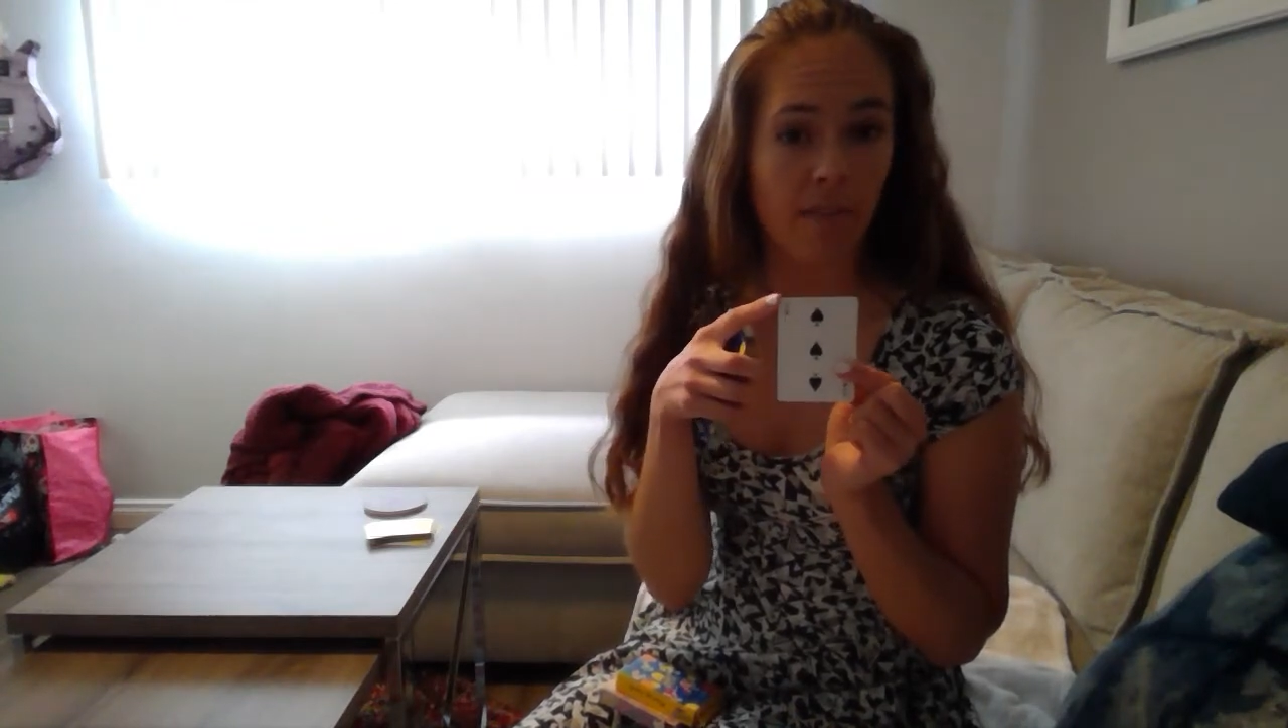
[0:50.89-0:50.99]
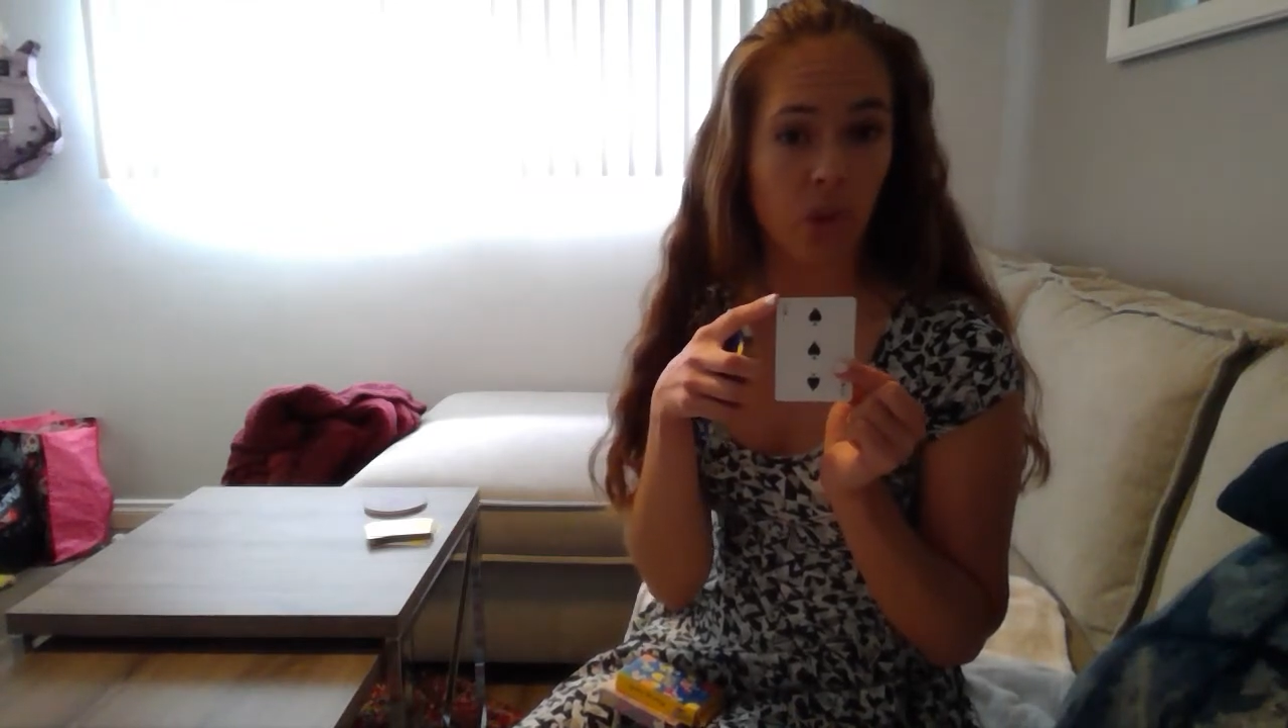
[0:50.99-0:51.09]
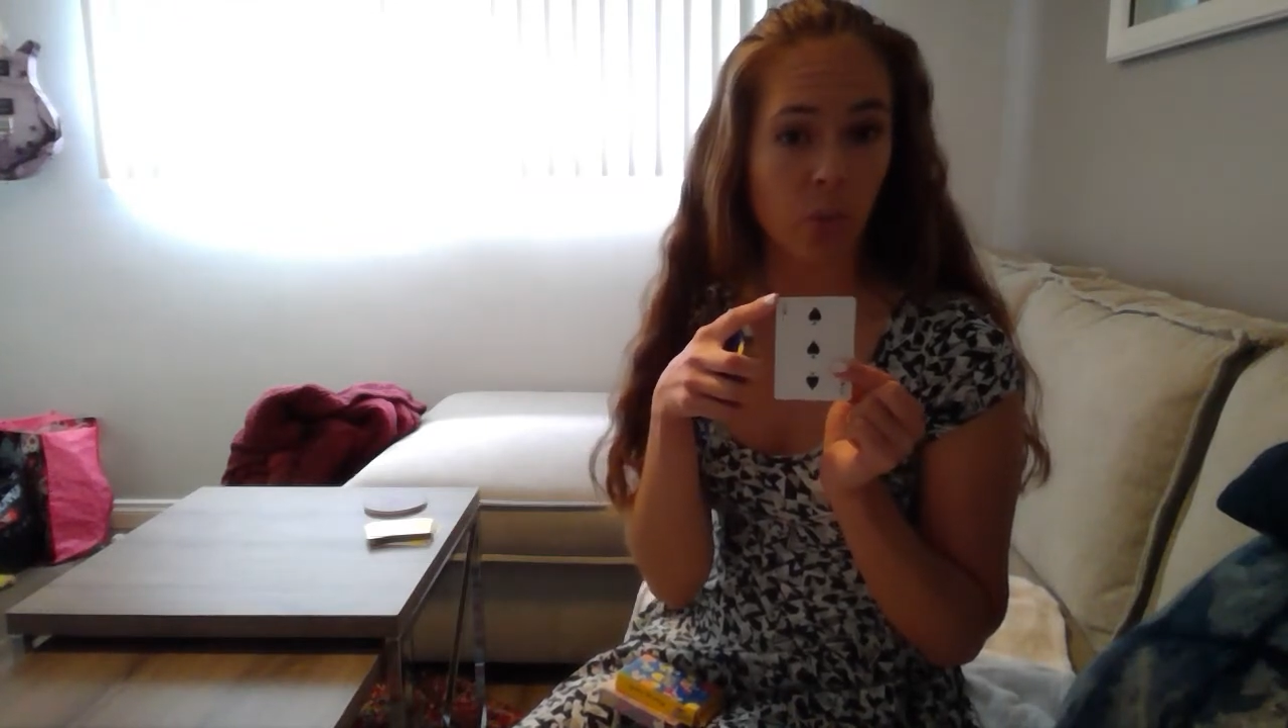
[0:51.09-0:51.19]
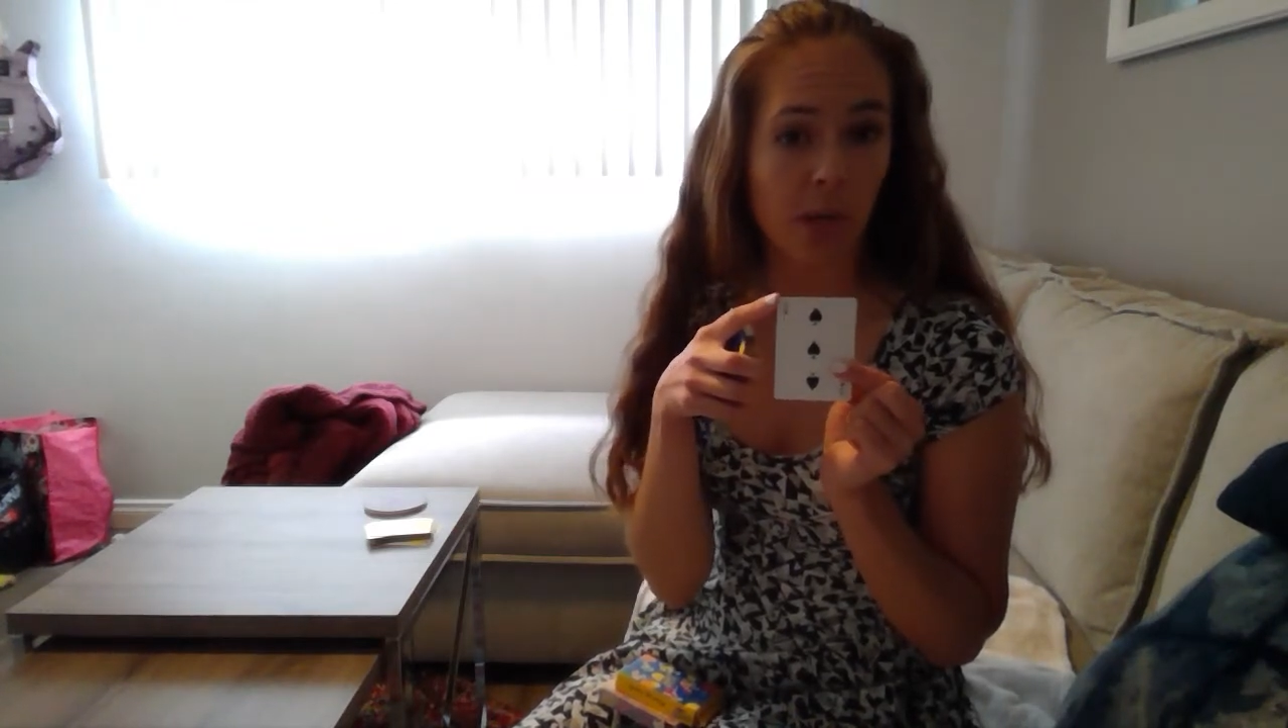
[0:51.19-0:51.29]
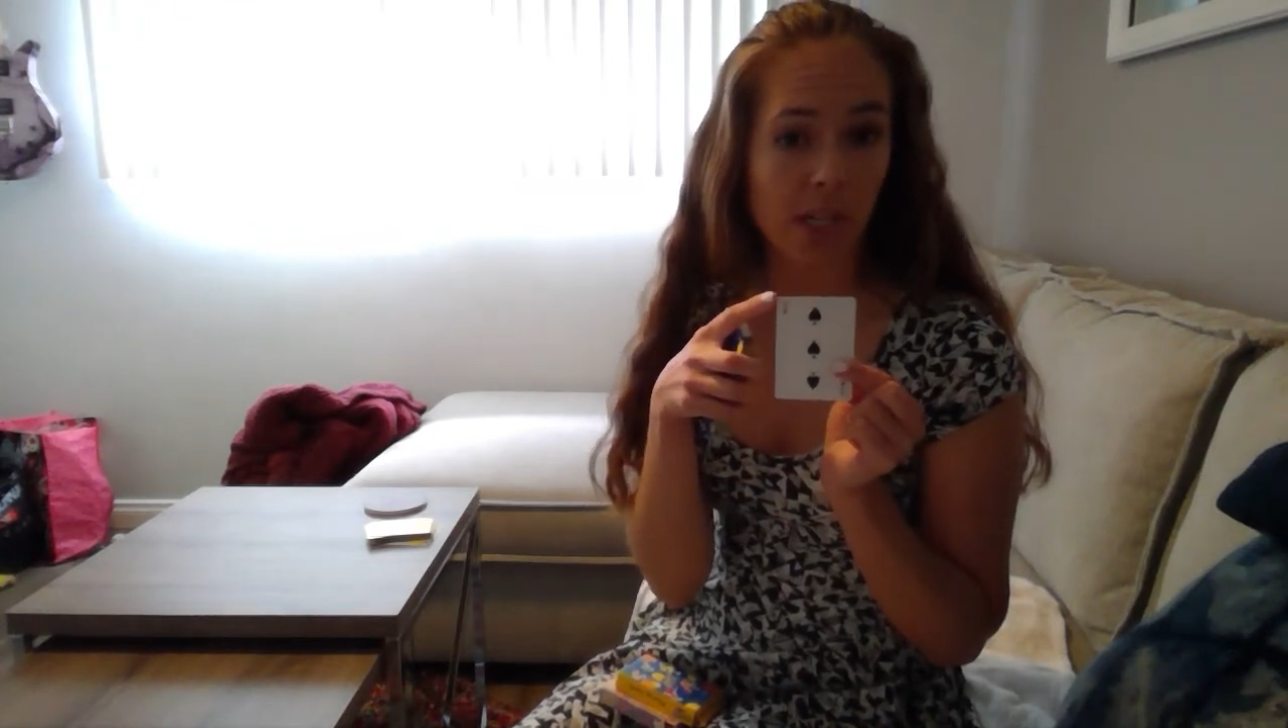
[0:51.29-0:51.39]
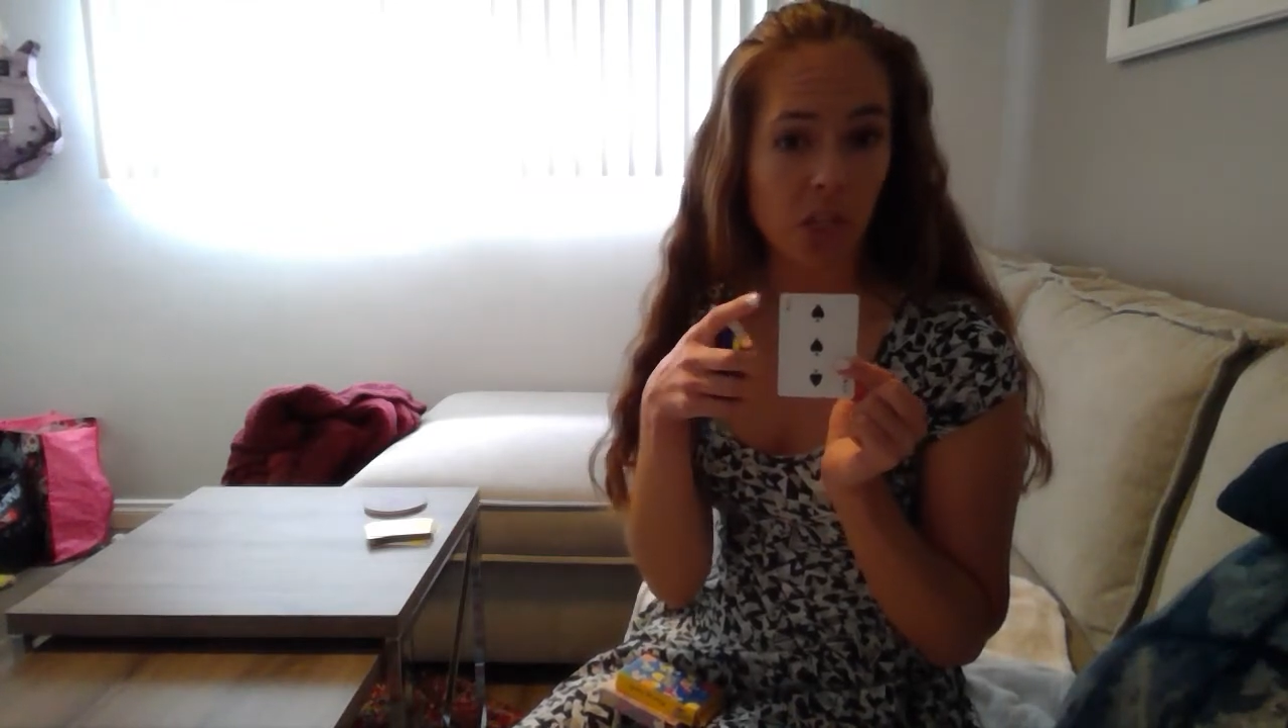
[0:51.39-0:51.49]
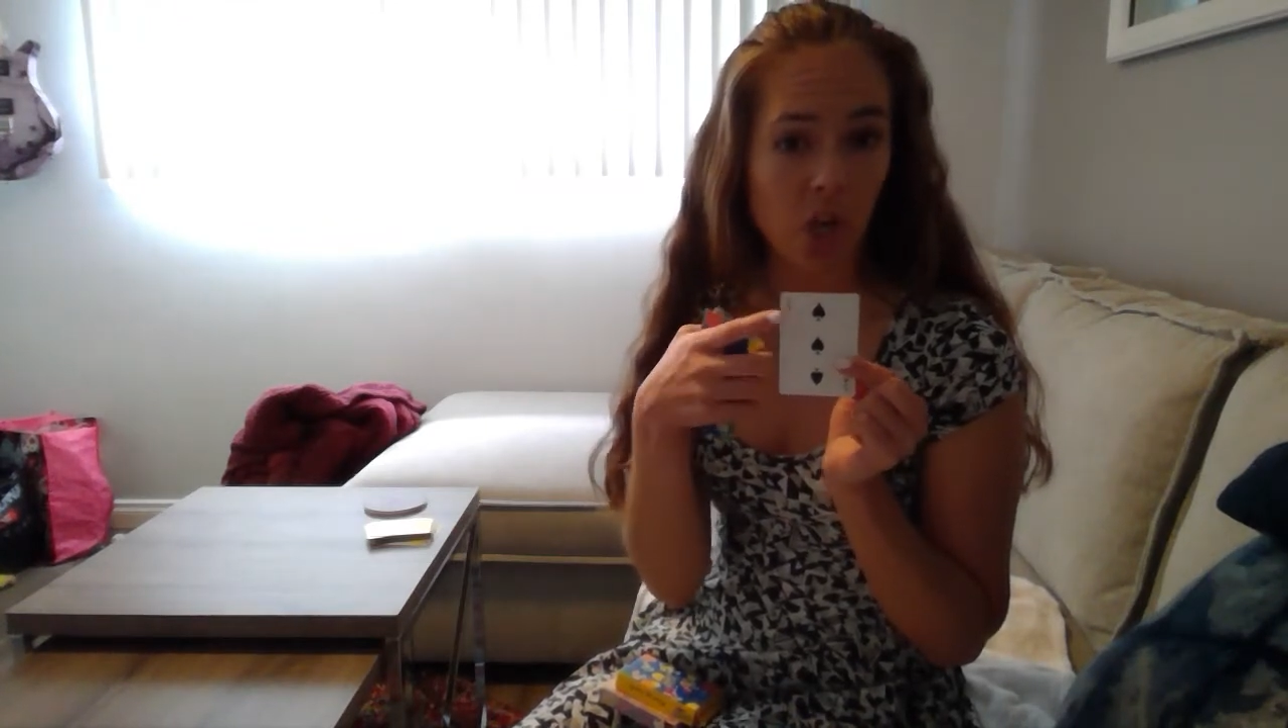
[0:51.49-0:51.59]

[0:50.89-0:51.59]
a 3 in the